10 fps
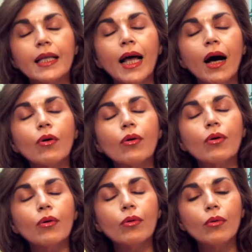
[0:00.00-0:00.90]
Now,
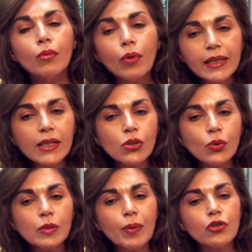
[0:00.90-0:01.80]
What is
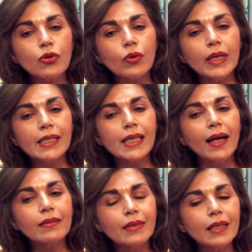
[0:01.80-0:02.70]
so special is
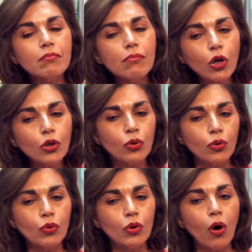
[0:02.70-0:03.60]
that the
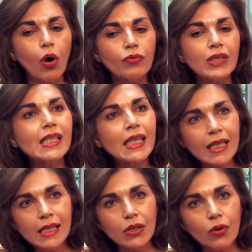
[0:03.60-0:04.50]
molecule of this
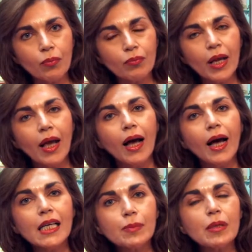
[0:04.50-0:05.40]
silicium
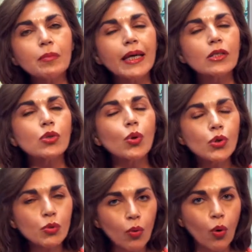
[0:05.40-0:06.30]
has been made so
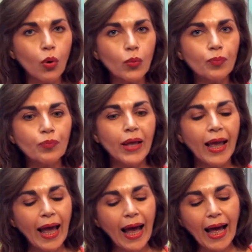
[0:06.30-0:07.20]
small
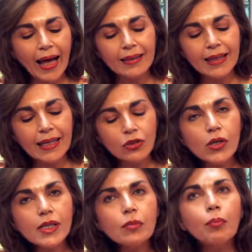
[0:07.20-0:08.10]
and it
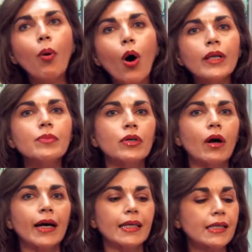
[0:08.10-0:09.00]
doesn't
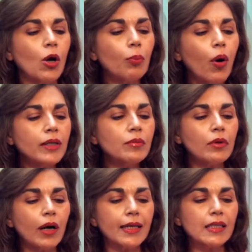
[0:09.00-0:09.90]
polymerize. Now,
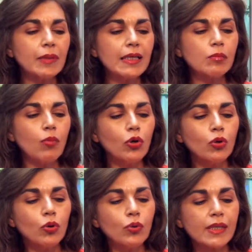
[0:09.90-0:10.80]
polymerize means
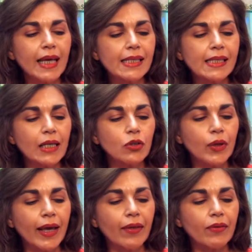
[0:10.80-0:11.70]
molecules can stick
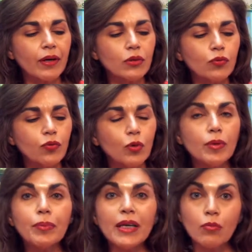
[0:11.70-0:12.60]
together to
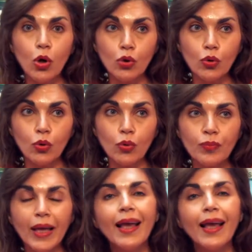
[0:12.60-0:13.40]
form a big molecule.